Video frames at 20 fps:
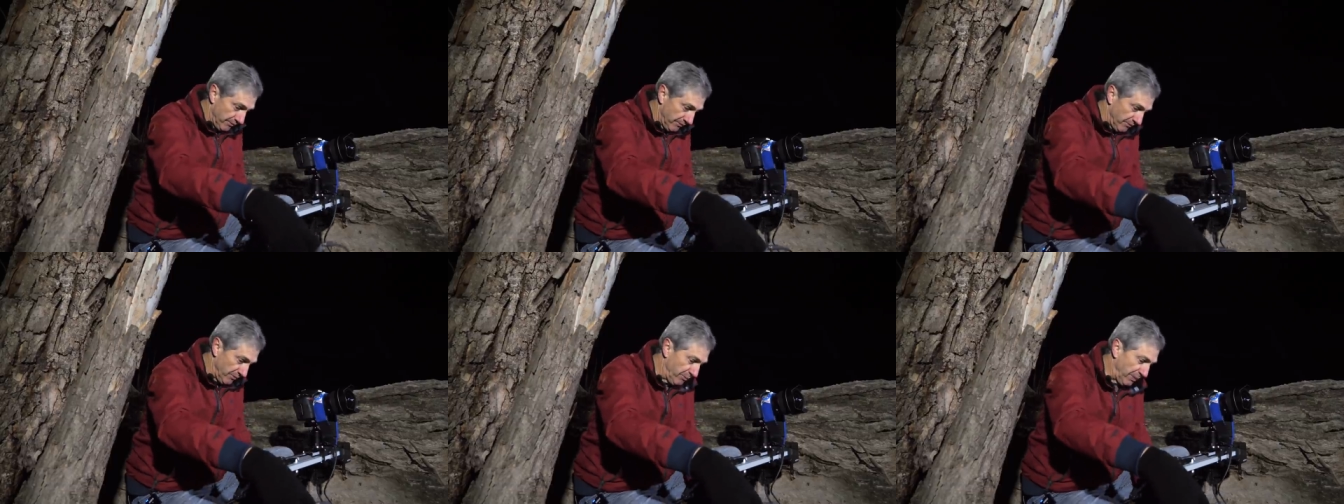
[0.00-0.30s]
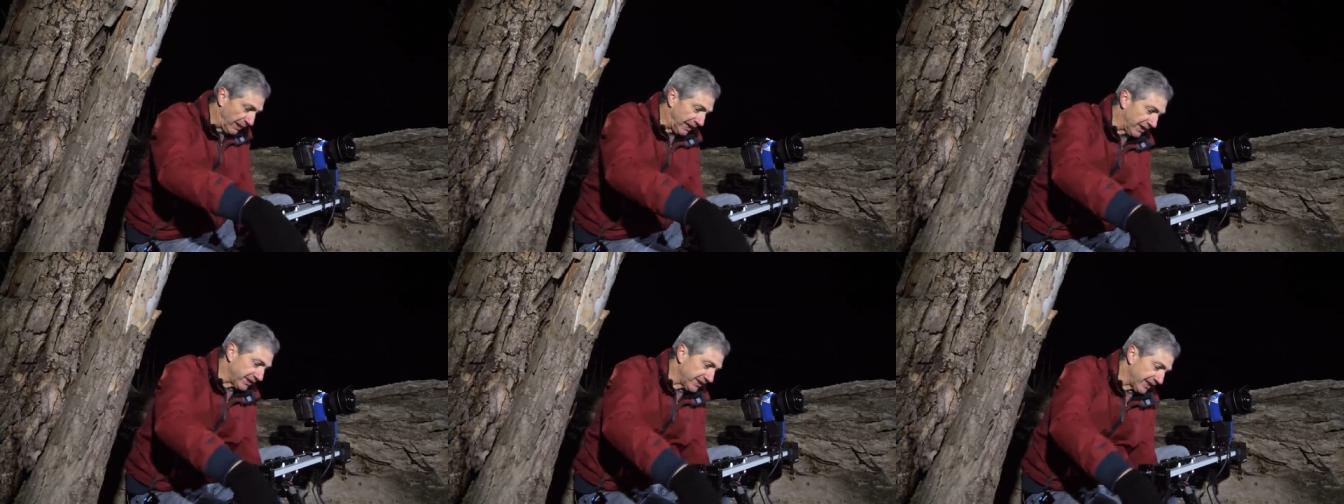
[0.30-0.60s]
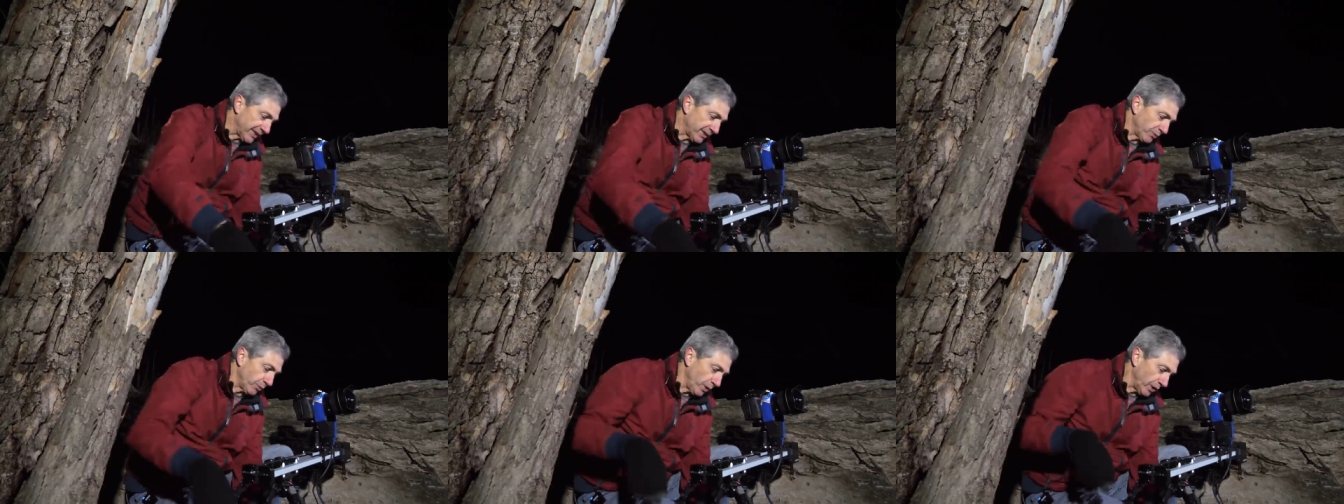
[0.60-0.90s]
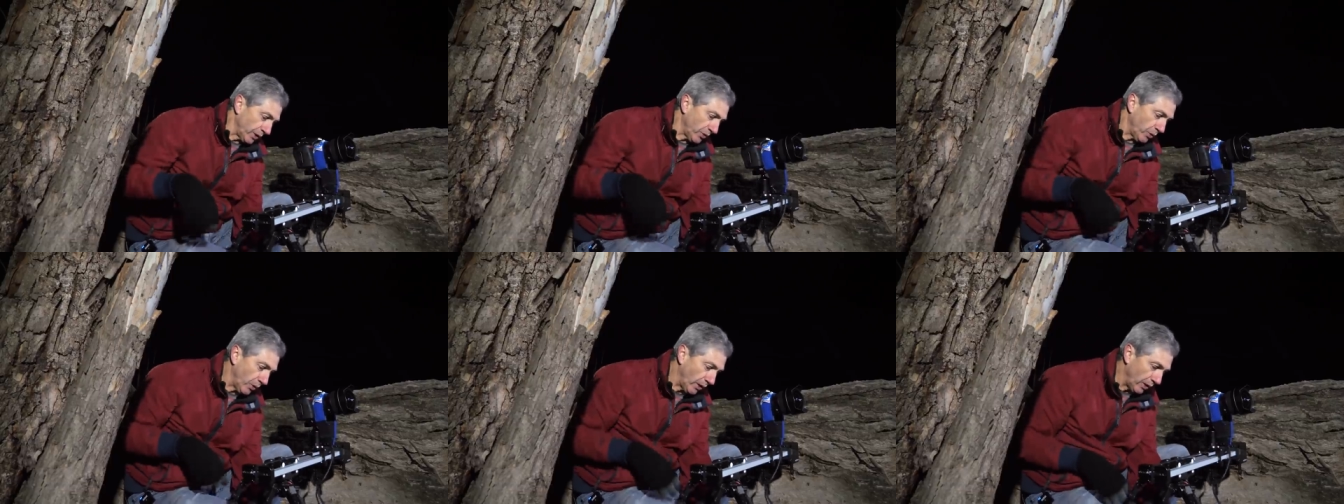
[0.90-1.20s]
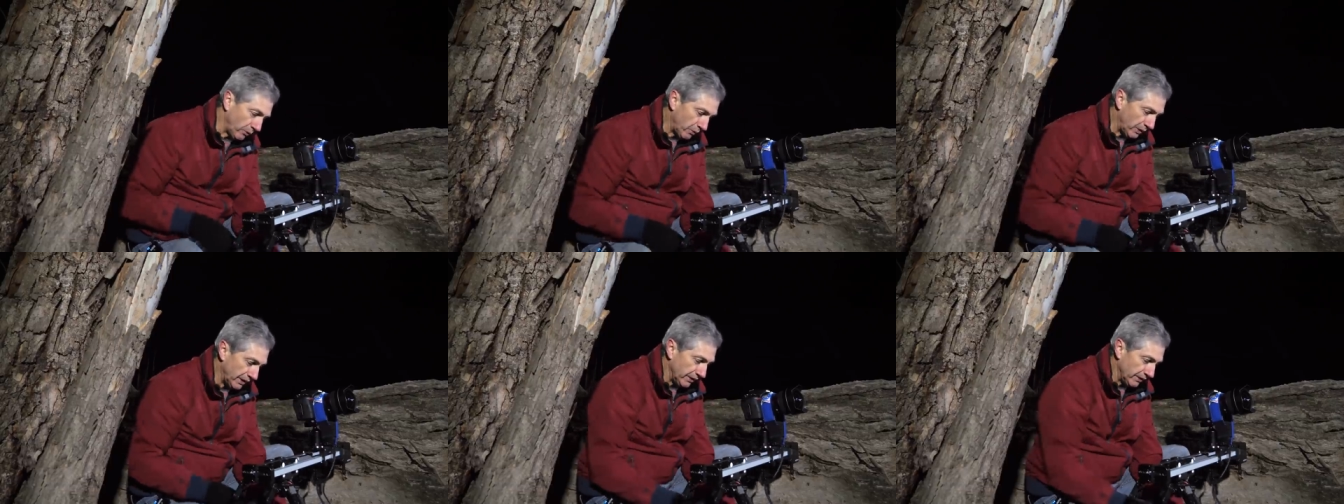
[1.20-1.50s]
but it does work
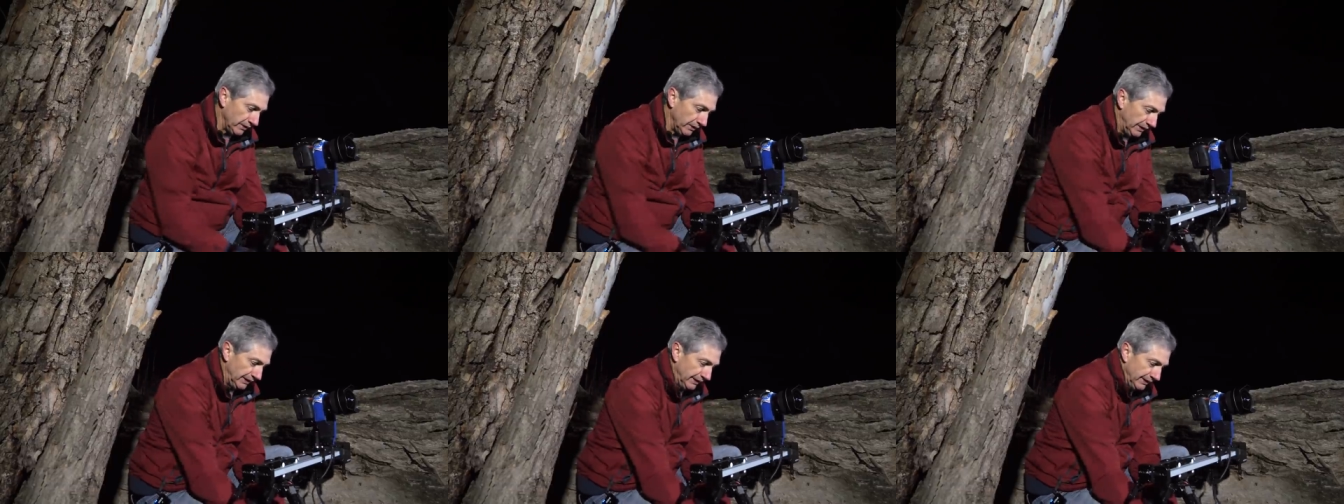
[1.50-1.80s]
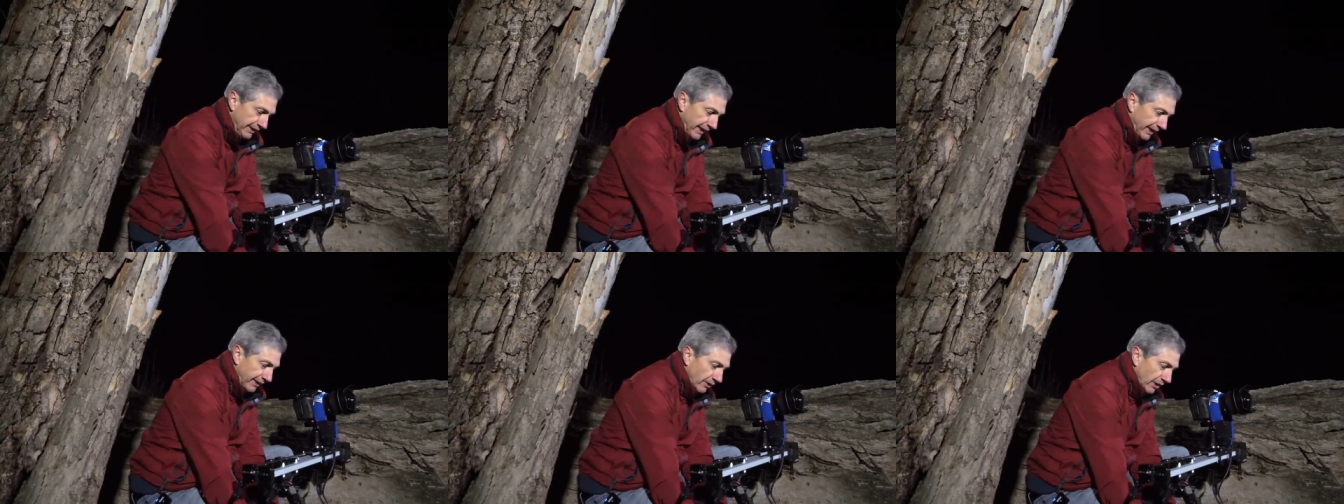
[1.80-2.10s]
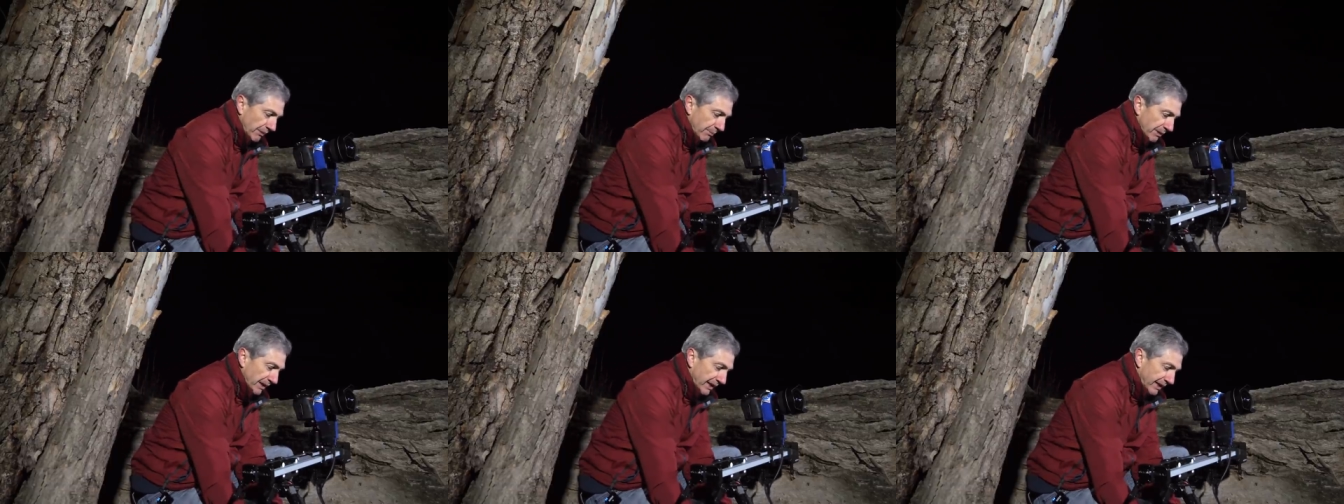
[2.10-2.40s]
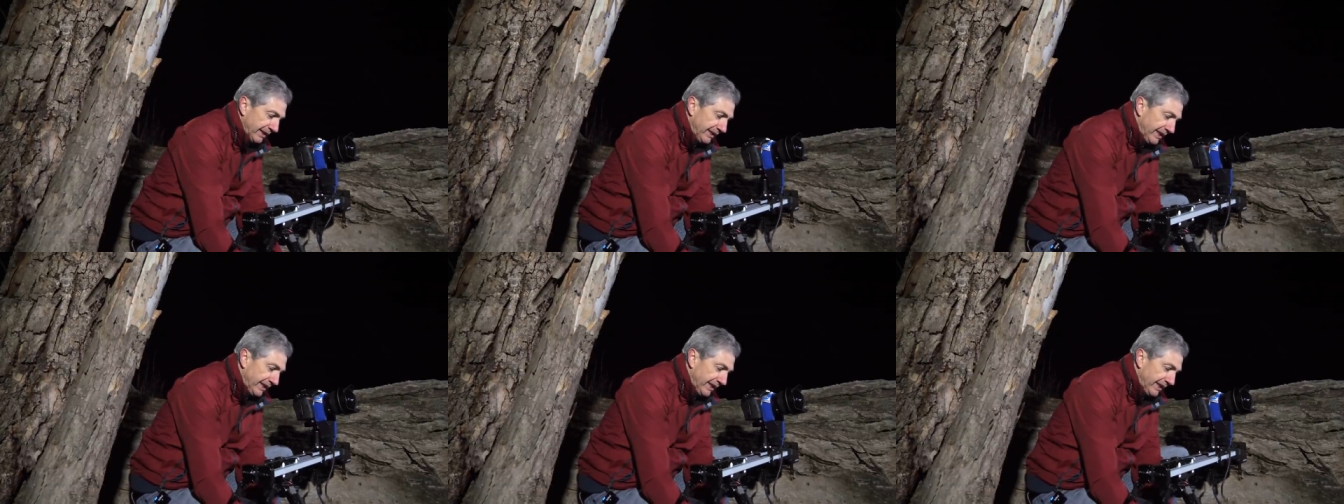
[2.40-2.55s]
quite well and I plug